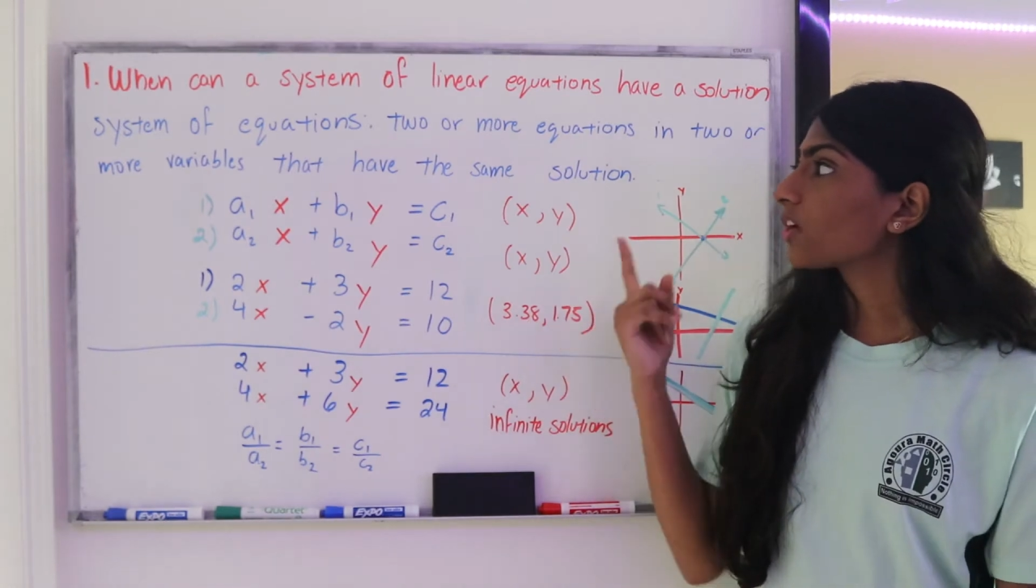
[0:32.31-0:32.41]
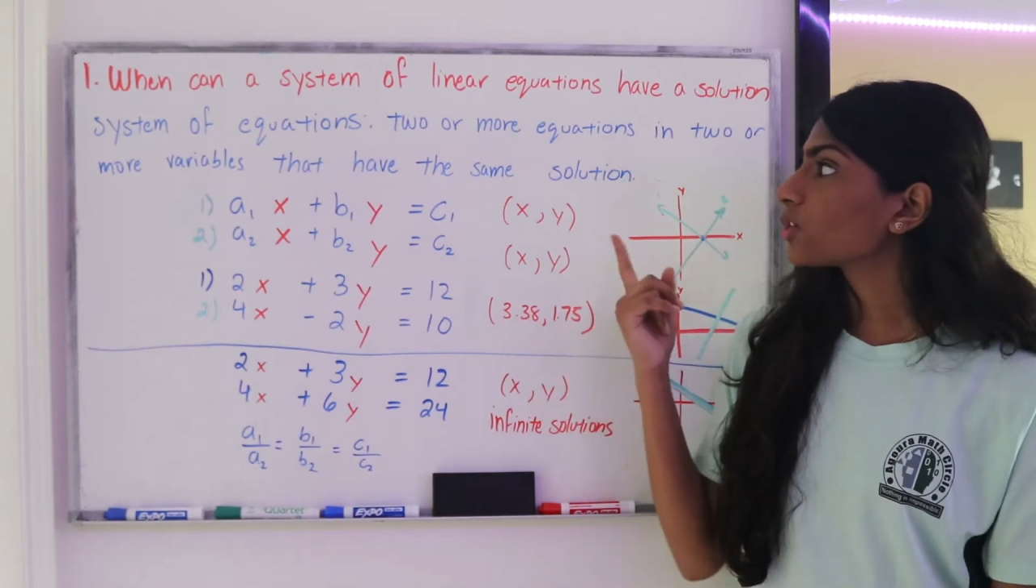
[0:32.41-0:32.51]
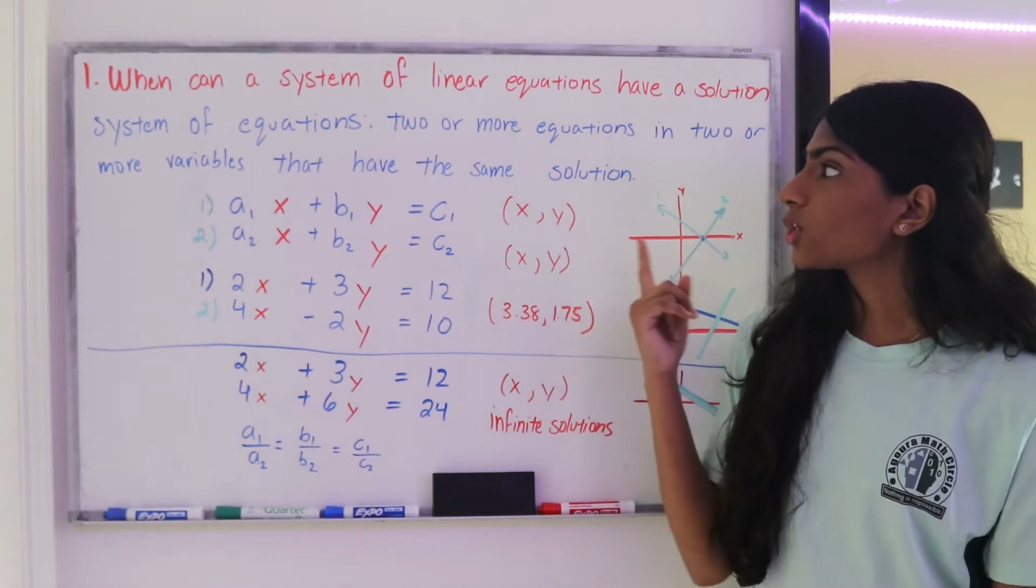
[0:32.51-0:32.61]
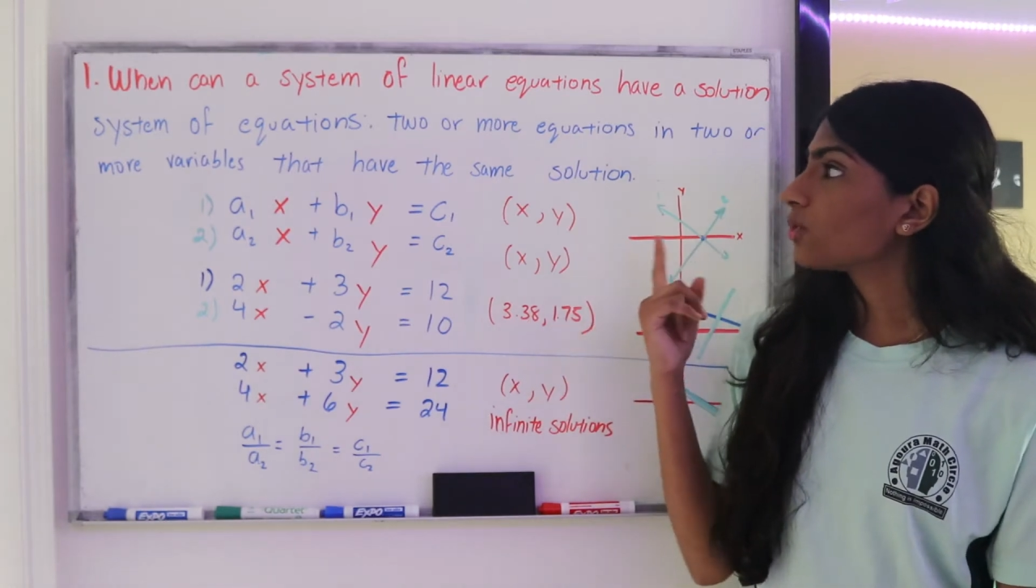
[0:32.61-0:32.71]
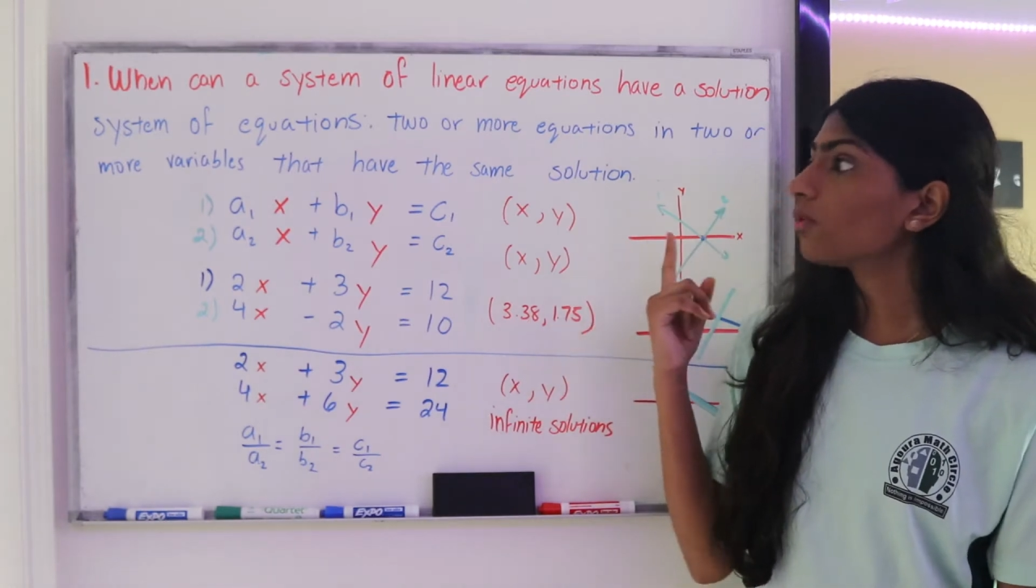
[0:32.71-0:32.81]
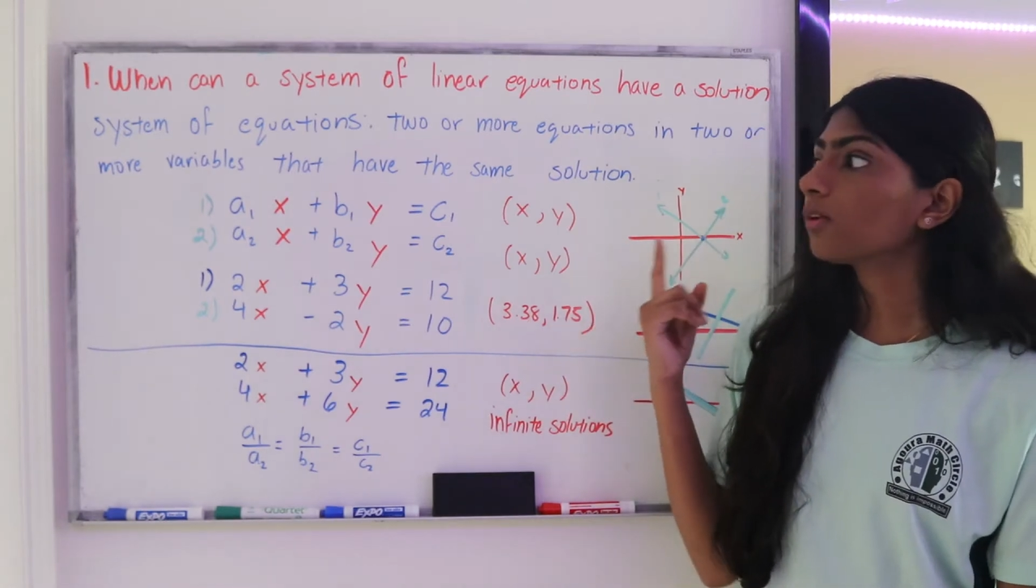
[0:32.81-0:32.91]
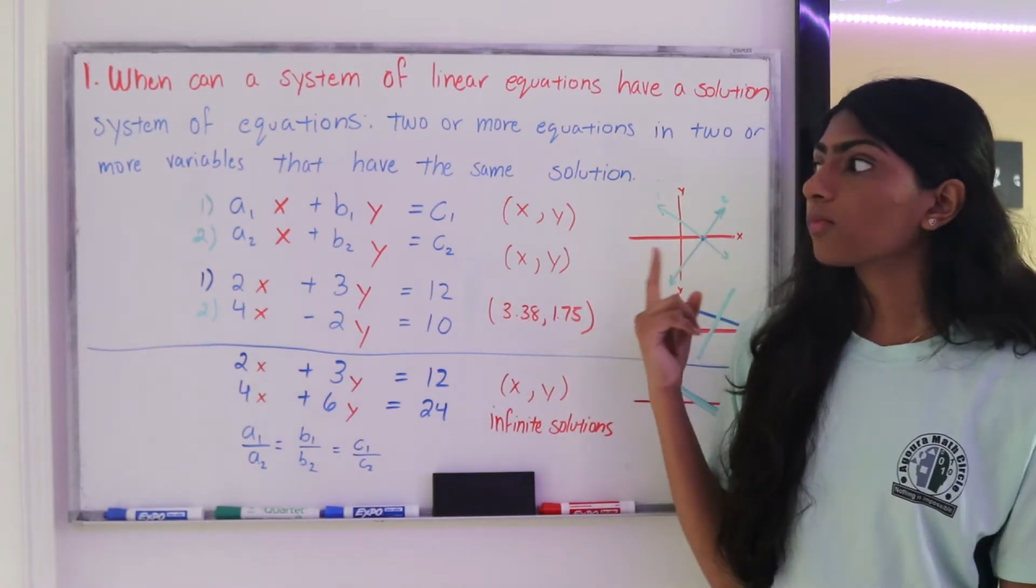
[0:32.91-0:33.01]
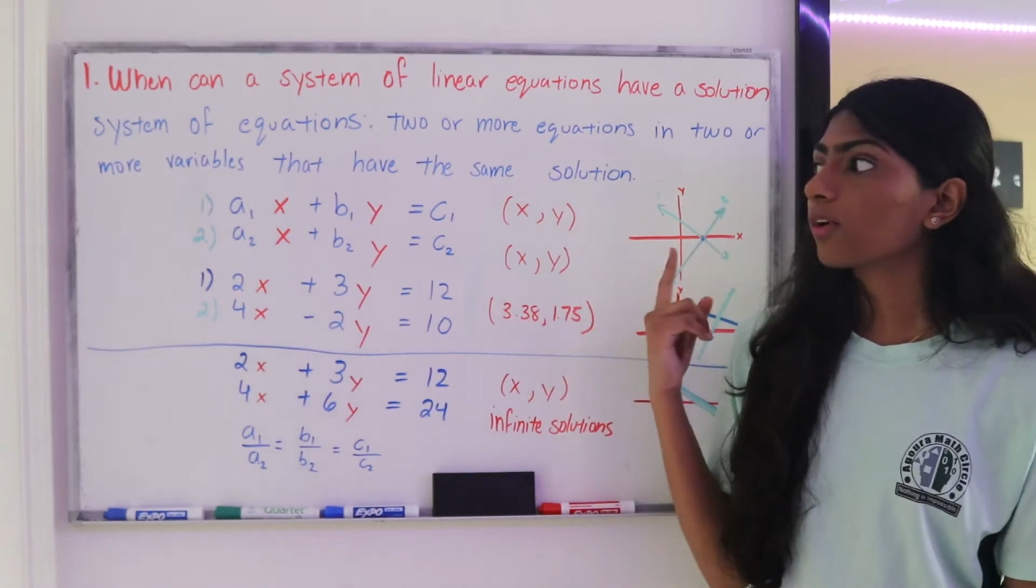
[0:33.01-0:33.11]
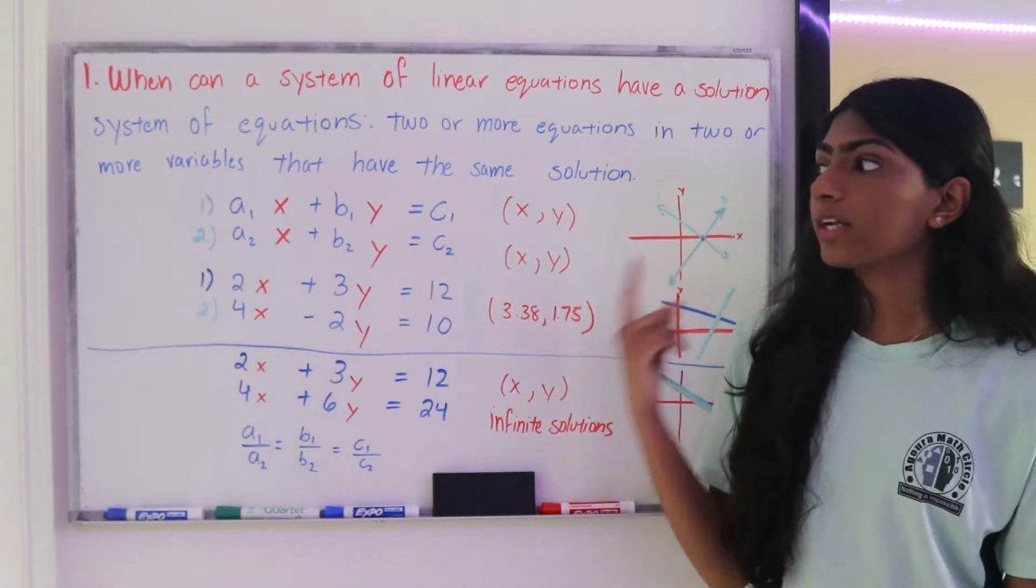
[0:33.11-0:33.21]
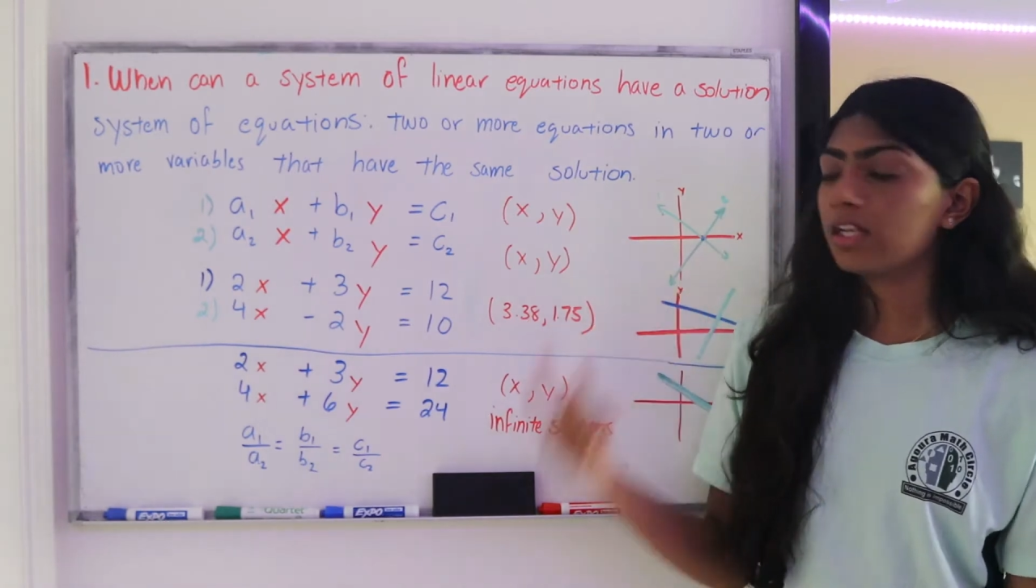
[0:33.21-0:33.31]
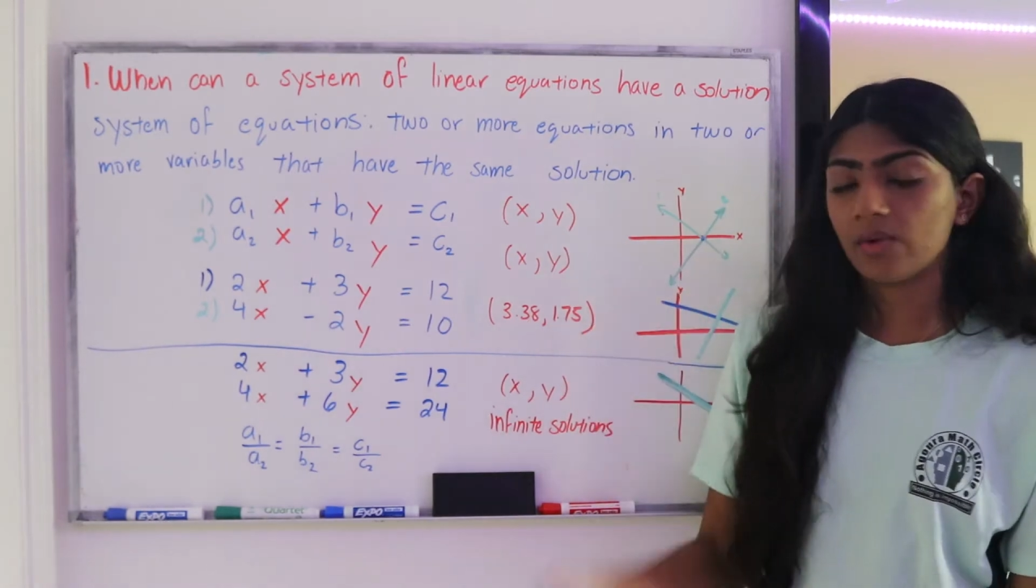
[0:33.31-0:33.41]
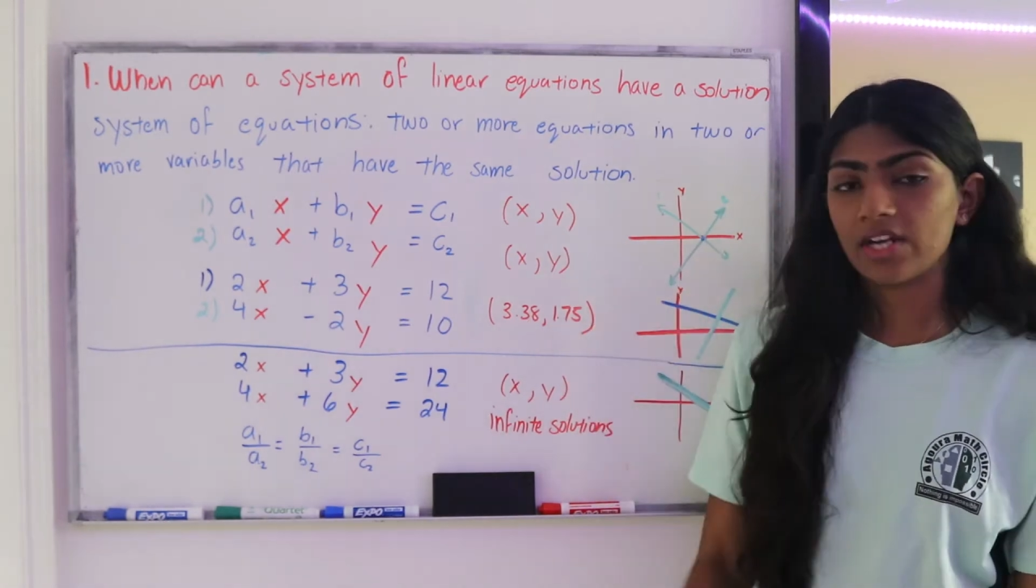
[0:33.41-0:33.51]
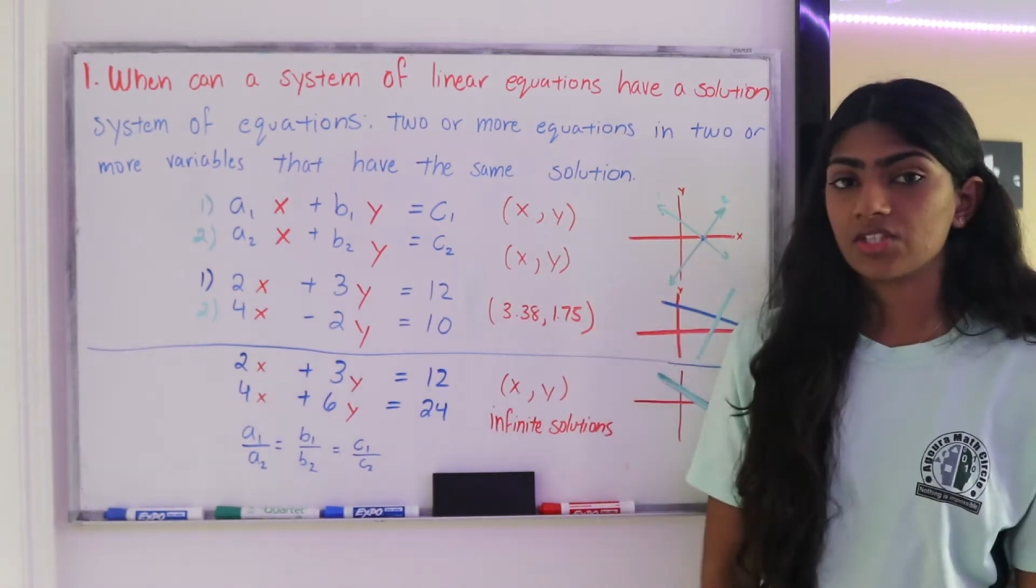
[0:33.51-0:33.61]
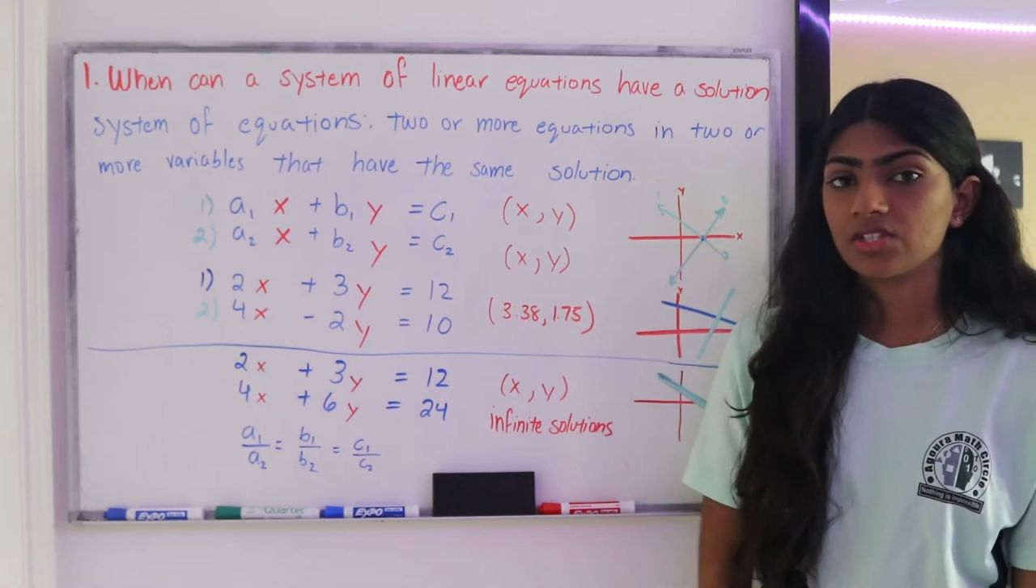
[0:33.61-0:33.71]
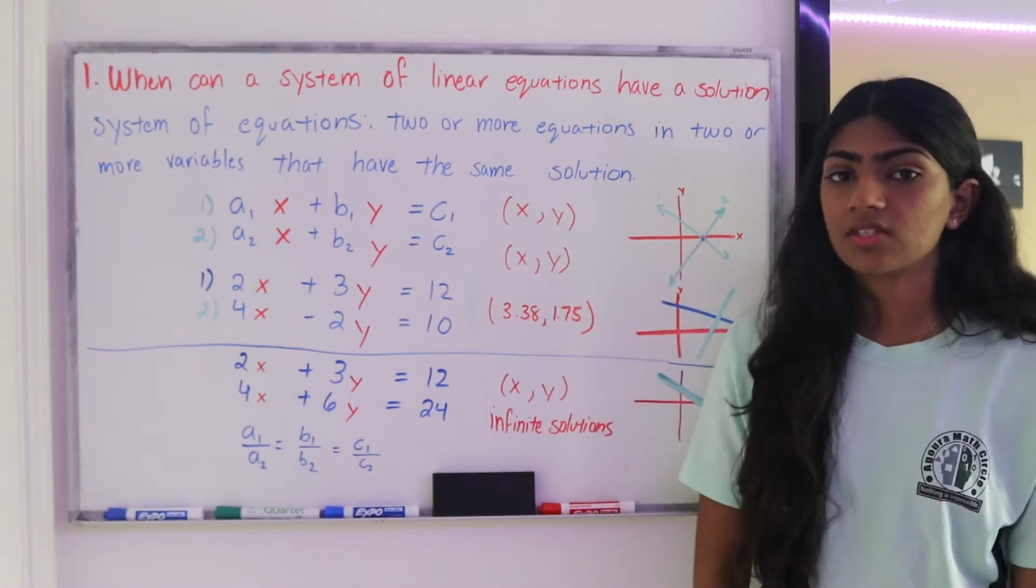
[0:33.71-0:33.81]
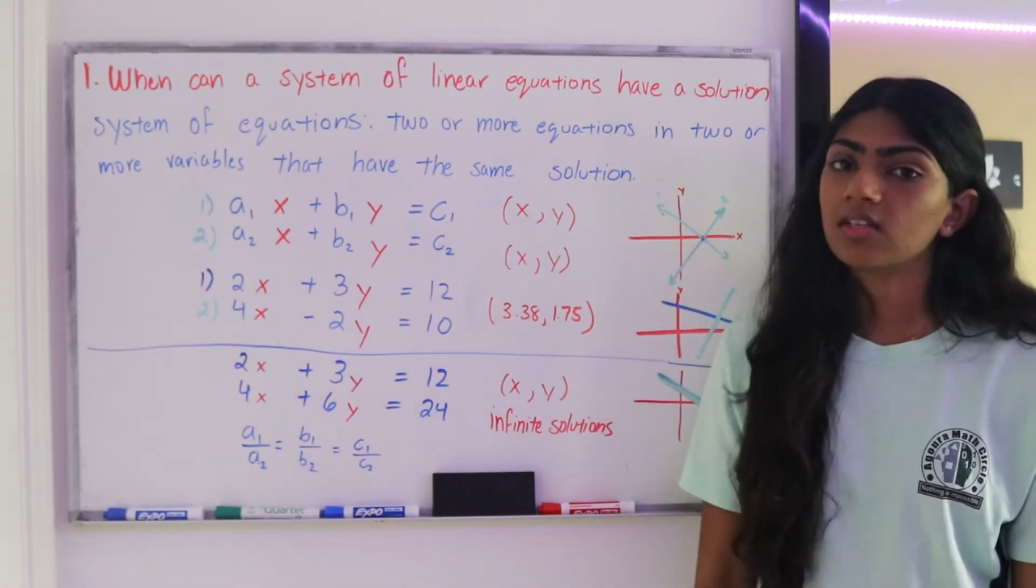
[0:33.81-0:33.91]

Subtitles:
two or more equations